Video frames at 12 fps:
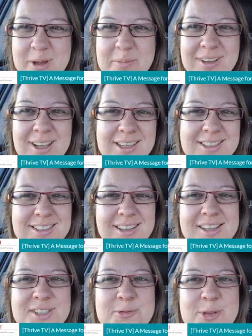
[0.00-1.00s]
my Pilates
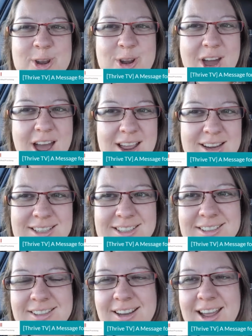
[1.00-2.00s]
class for the
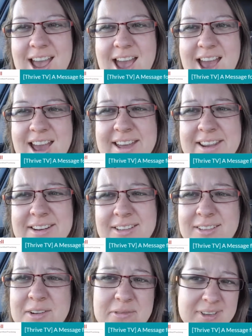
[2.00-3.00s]
night
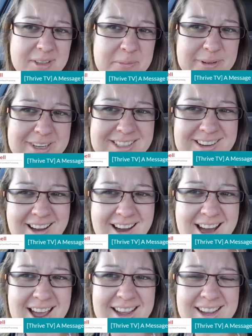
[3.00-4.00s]
and I'm feeling pretty
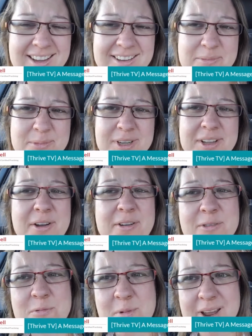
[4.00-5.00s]
tired. I'm pretty
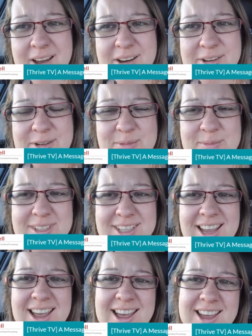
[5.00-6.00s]
overwhelmed
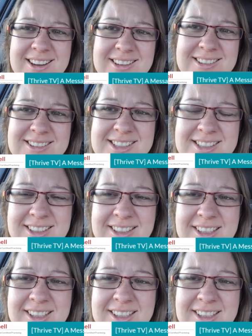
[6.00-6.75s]
and